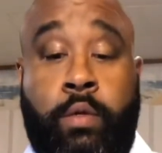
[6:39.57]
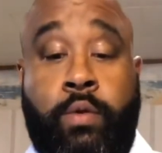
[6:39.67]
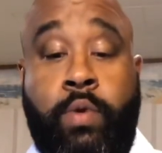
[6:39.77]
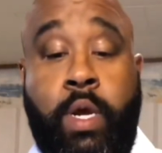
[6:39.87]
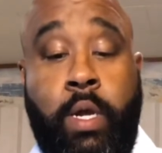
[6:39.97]

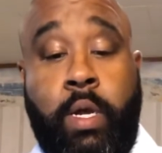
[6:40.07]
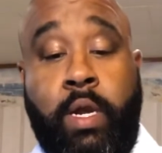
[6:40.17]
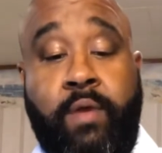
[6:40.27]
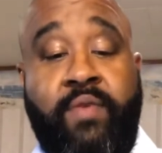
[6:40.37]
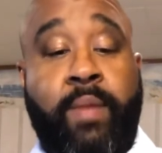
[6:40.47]
right? And
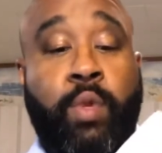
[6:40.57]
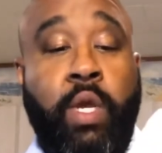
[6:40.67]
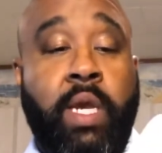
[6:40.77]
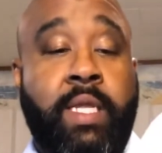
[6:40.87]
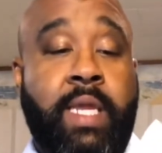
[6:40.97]
if I'm
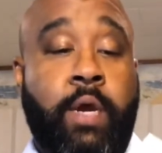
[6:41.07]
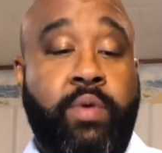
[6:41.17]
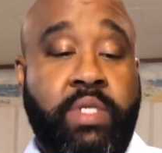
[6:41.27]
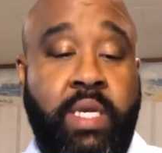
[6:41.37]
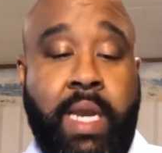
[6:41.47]
looking at that
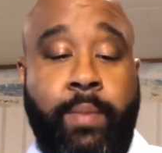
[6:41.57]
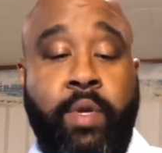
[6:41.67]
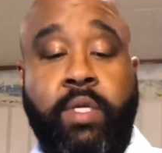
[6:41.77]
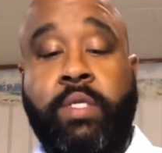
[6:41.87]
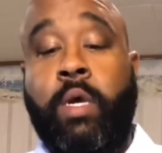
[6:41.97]
receipt, I'm going to
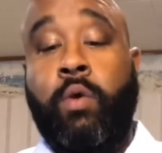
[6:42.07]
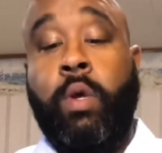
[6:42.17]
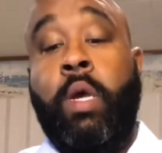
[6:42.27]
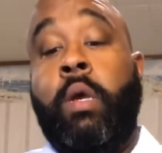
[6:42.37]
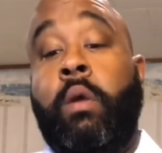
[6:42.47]
say, okay,